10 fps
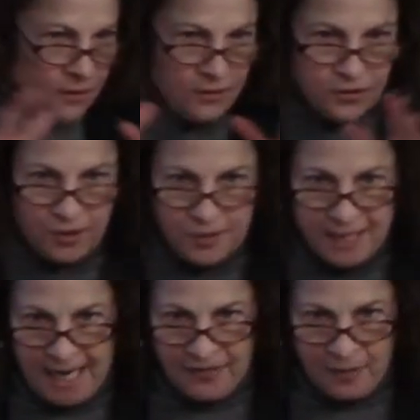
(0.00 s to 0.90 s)
so you
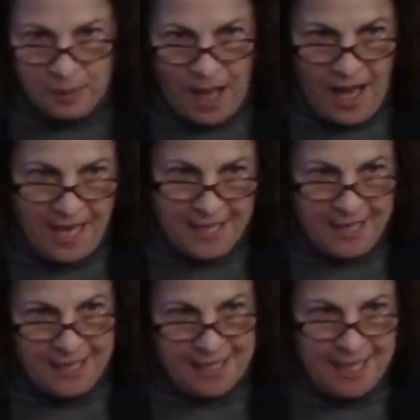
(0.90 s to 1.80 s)
get the plot,
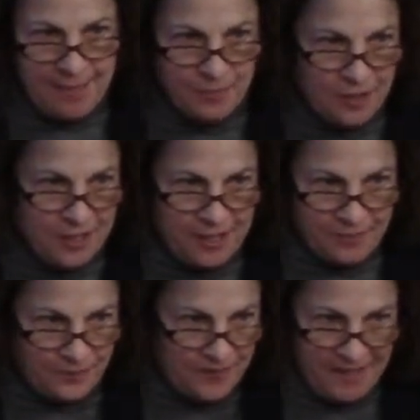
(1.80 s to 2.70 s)
and then I'm going
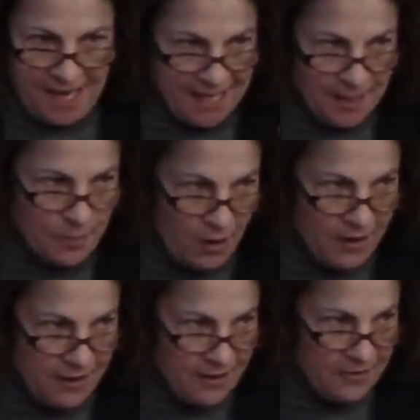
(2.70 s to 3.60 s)
to take it
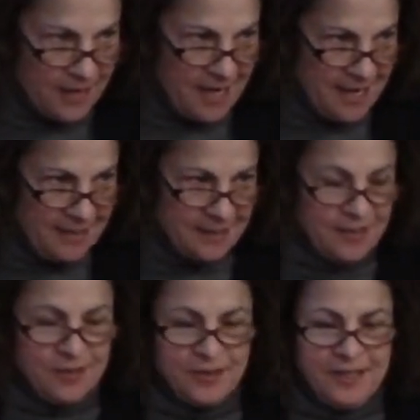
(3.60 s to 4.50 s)
apart, okay?
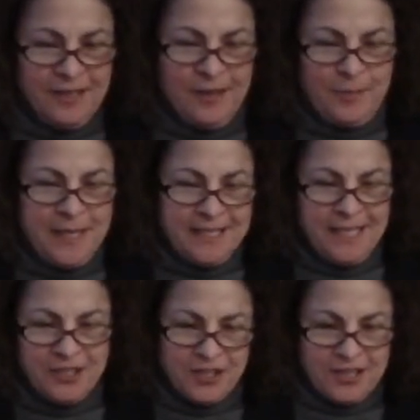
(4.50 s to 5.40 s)
So pay
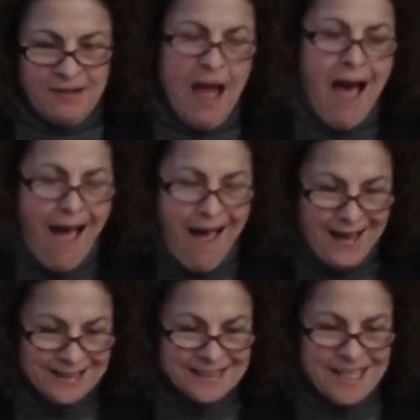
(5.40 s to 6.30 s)
attention.
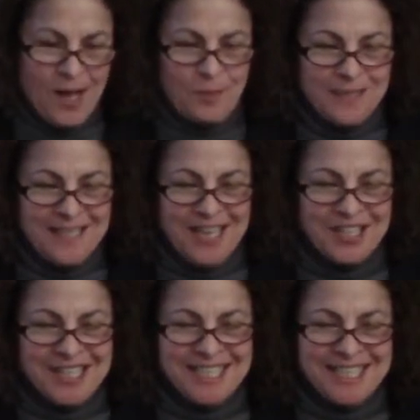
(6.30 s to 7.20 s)

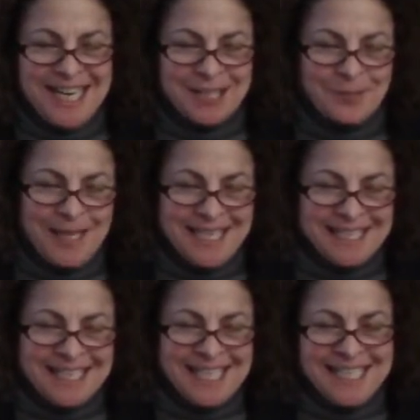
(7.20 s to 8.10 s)
Possessions takes
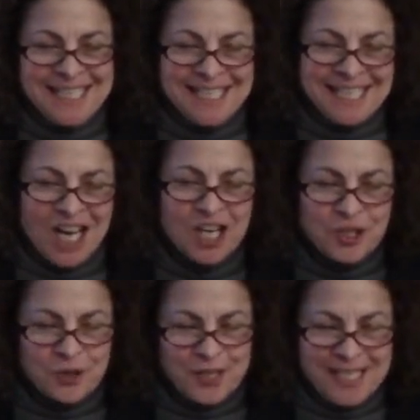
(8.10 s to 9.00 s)
place in the
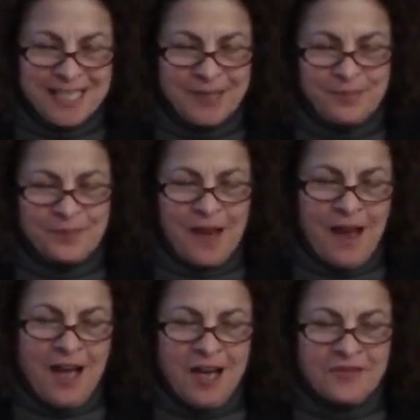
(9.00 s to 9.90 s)
country
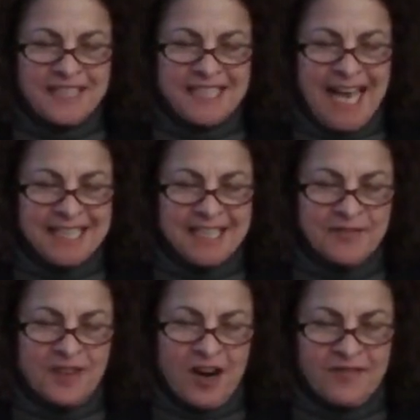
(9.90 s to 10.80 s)
of Santa
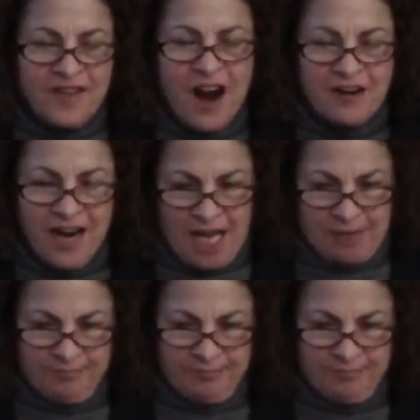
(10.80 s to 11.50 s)
Varvara,